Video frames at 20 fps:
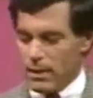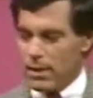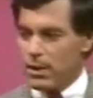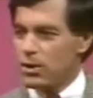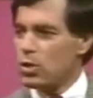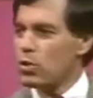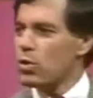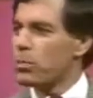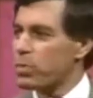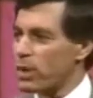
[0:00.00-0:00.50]

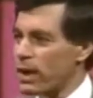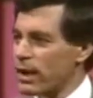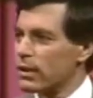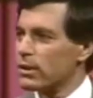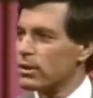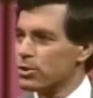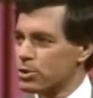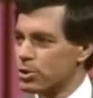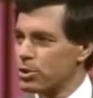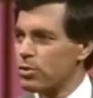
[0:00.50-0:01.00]
You were playing a
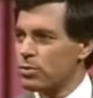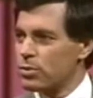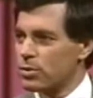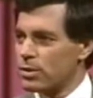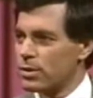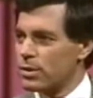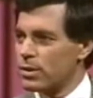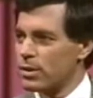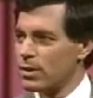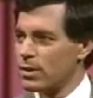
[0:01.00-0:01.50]
little
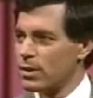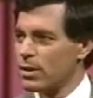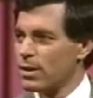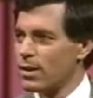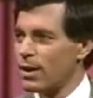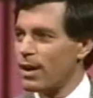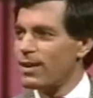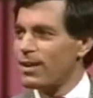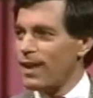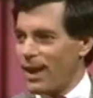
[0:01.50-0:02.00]
tune. I know.
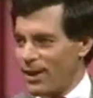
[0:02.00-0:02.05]
Yeah,